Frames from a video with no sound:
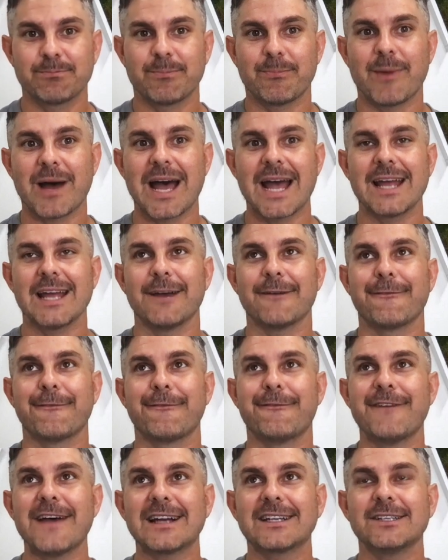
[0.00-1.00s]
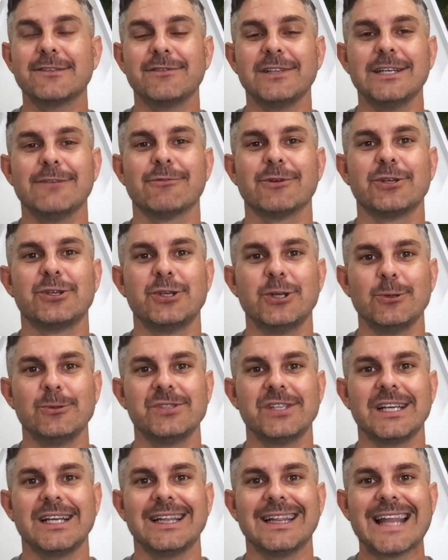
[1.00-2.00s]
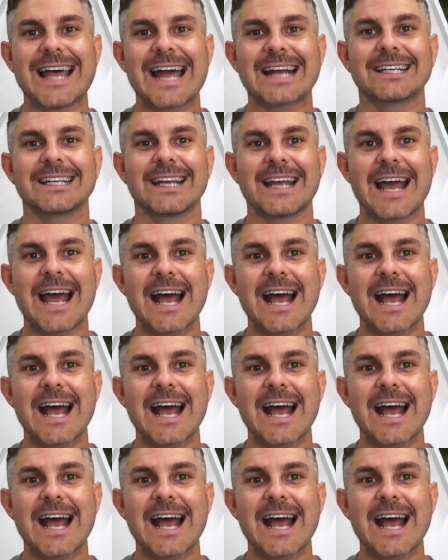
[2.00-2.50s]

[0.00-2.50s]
by effectively reducing lactic